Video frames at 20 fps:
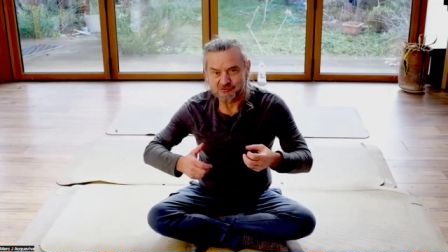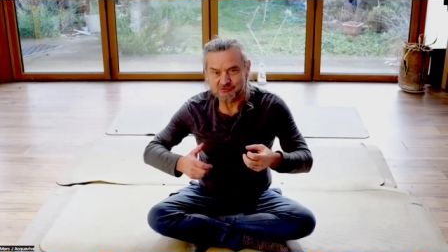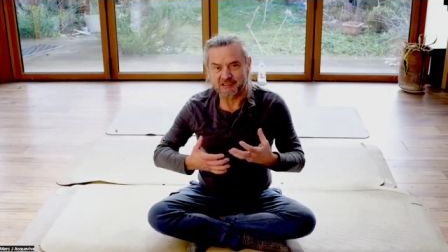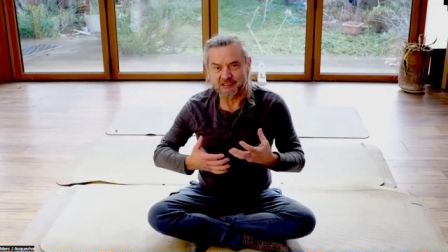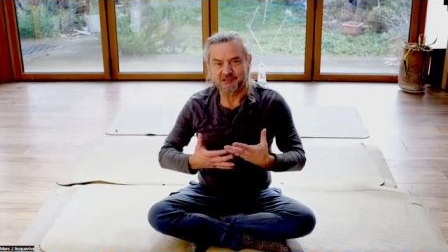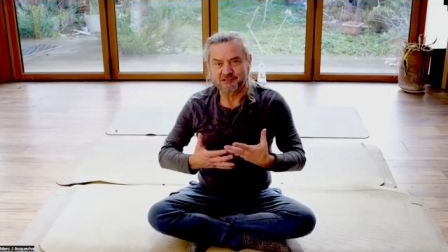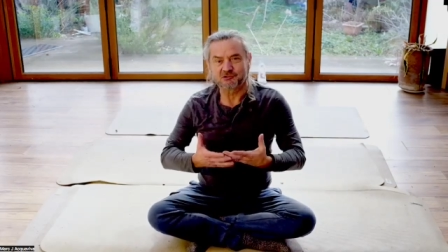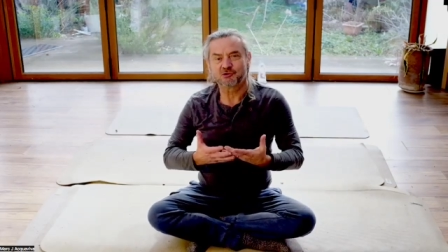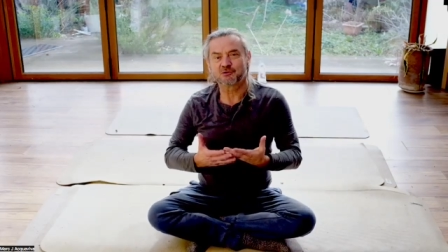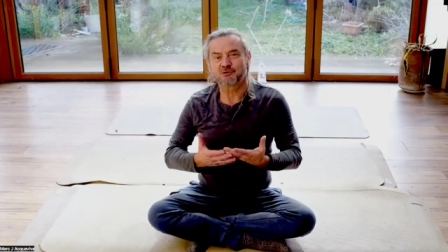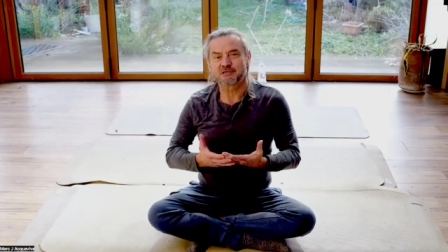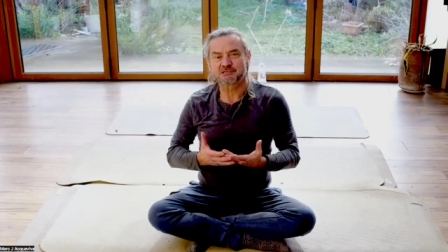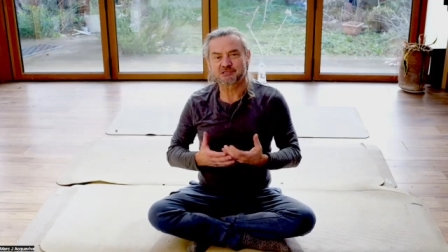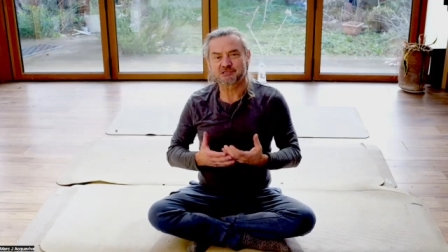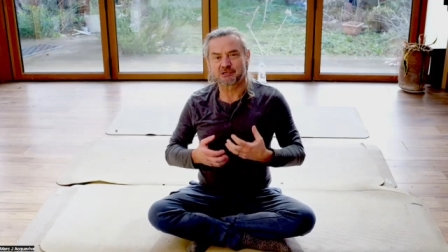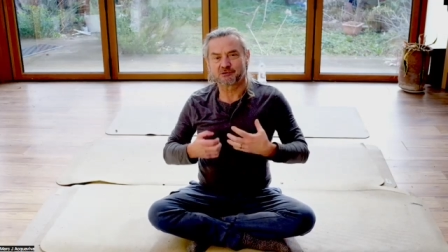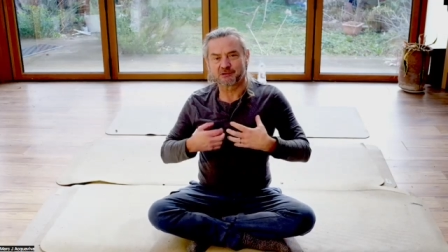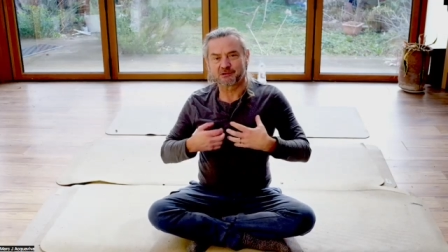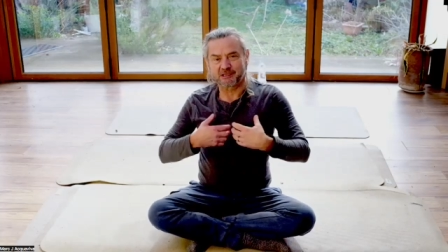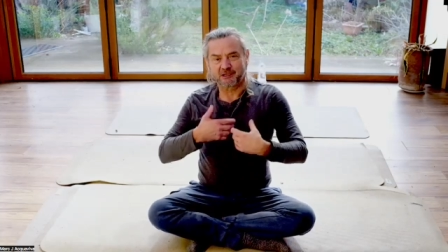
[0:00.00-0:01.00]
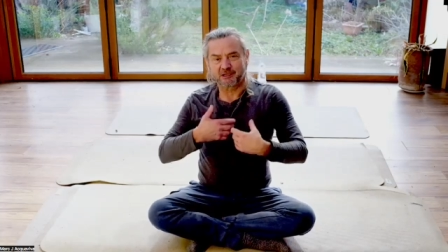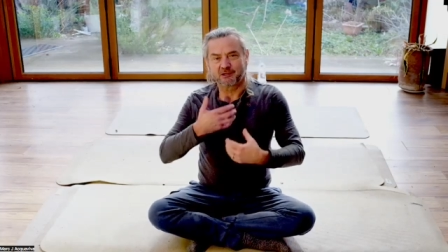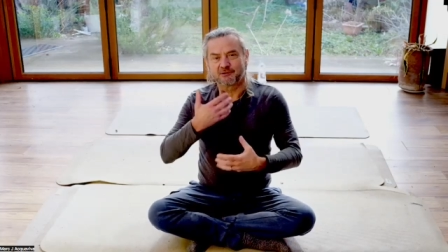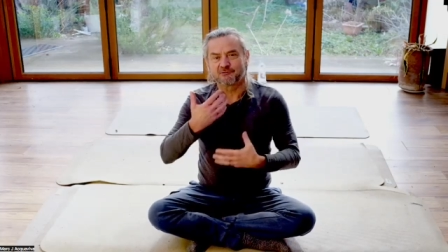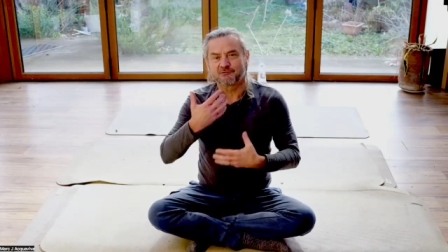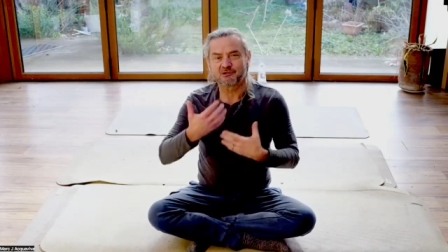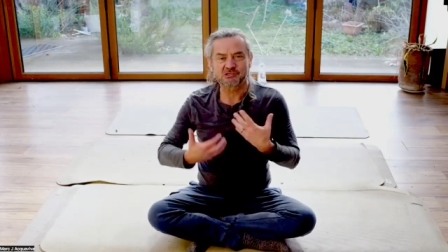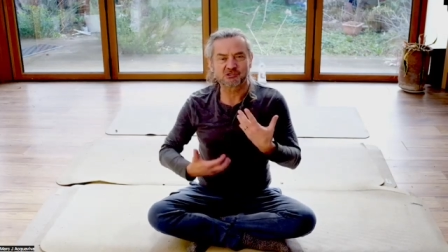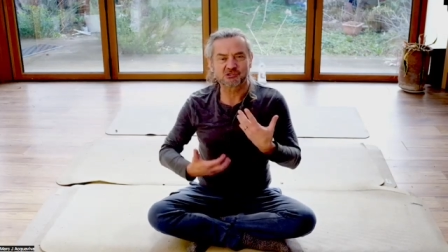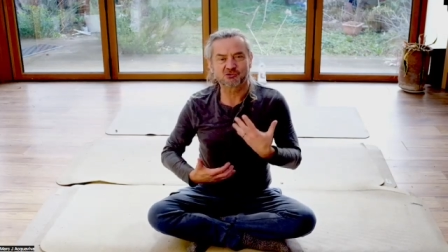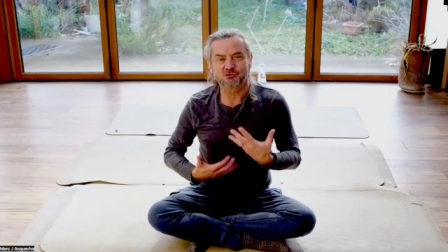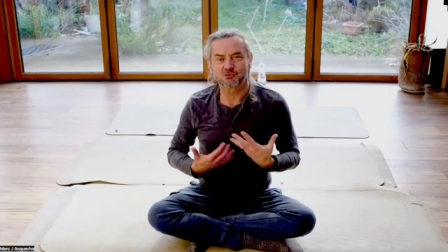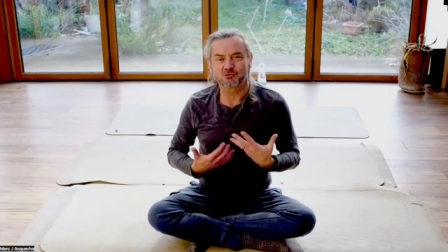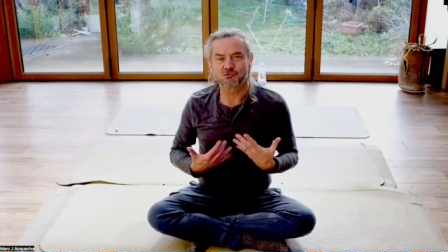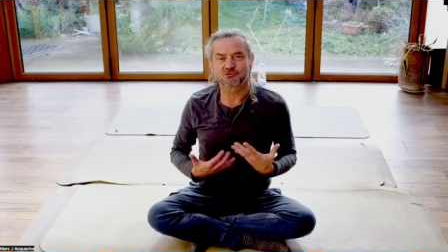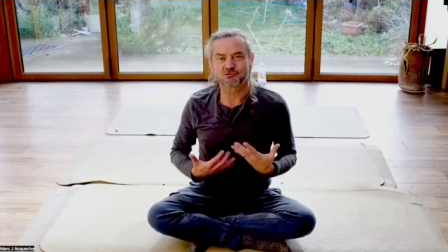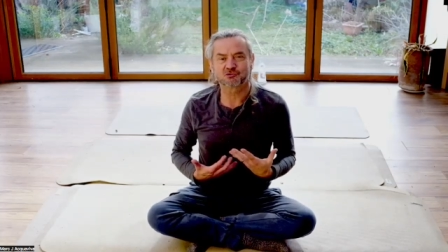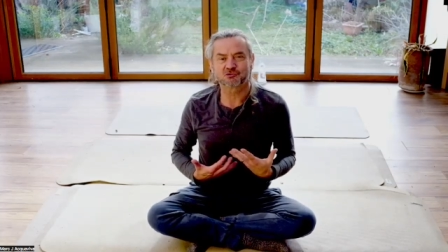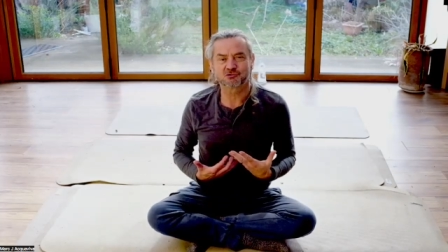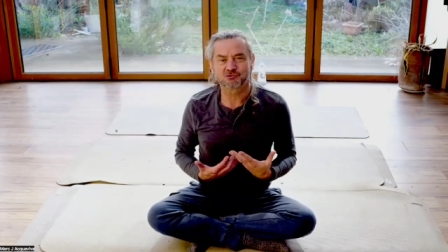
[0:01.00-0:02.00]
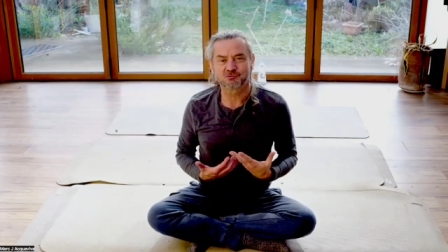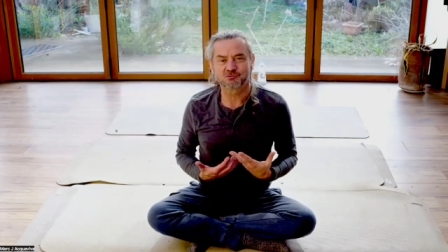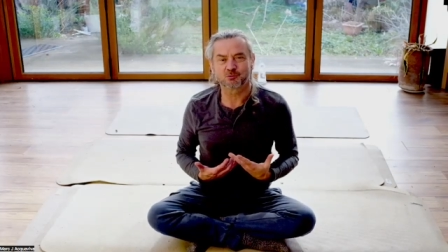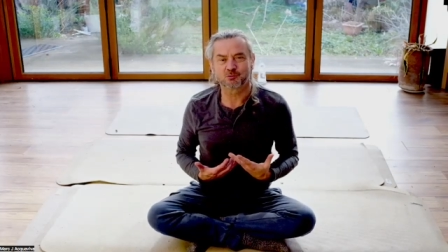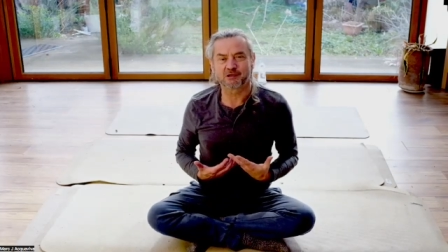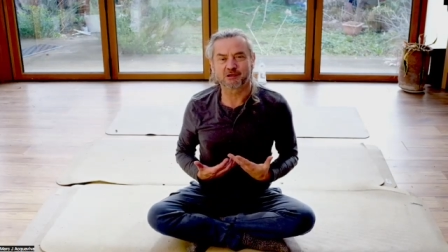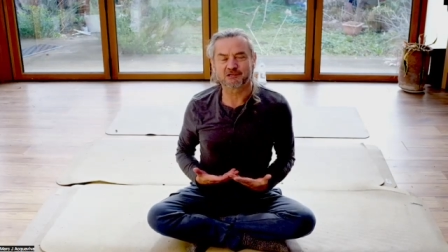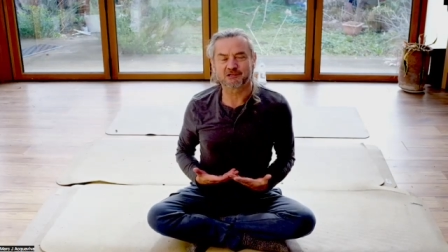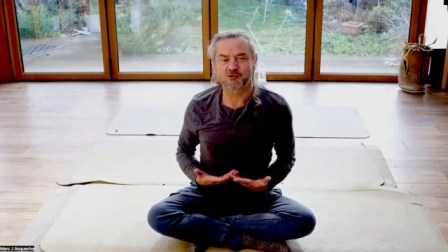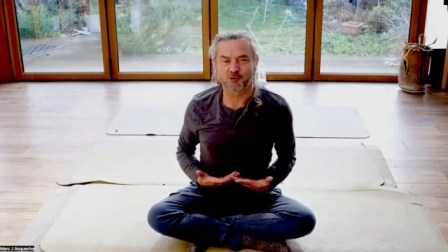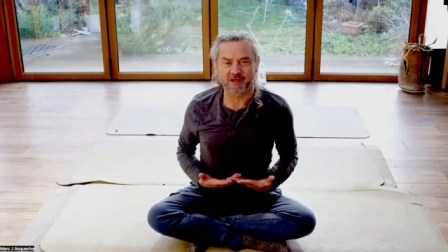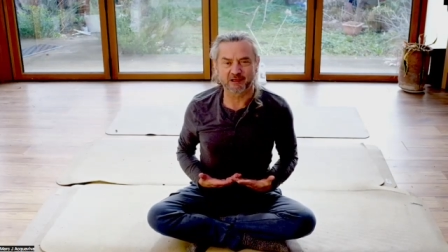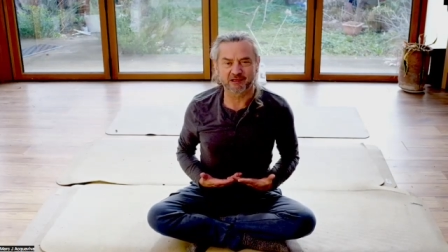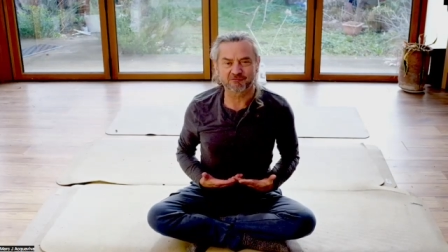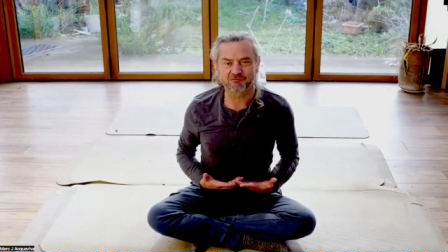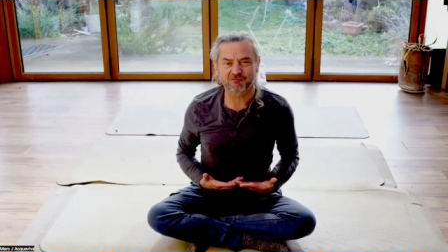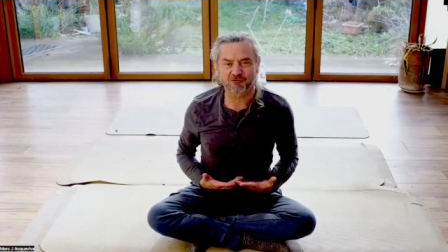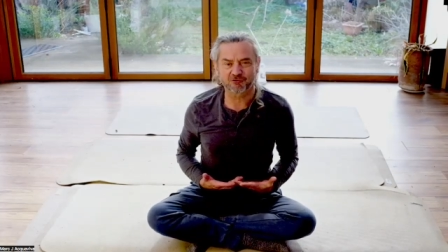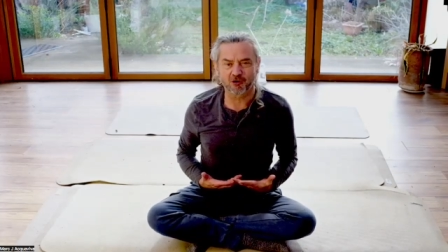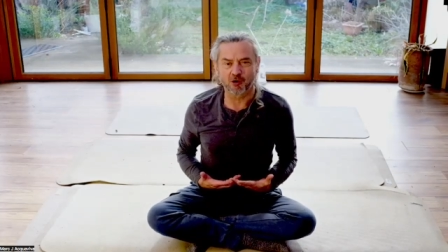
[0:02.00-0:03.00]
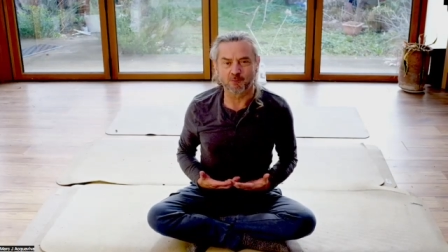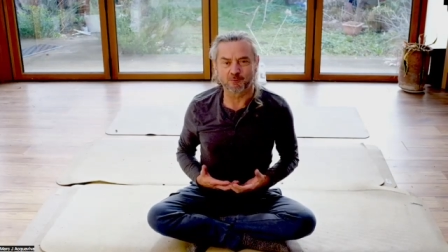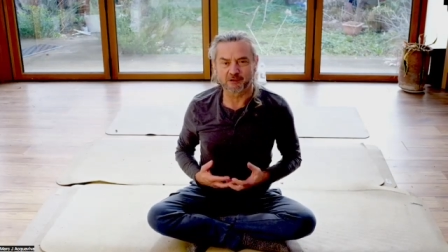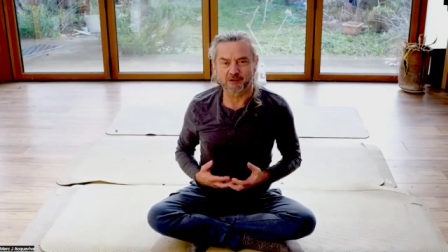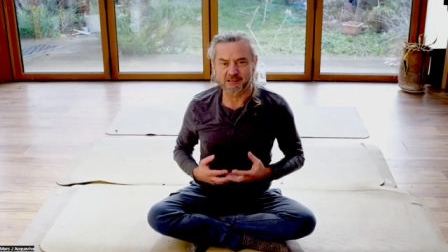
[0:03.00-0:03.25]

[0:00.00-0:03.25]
And in doing so, they kind of distort where they're doing it from.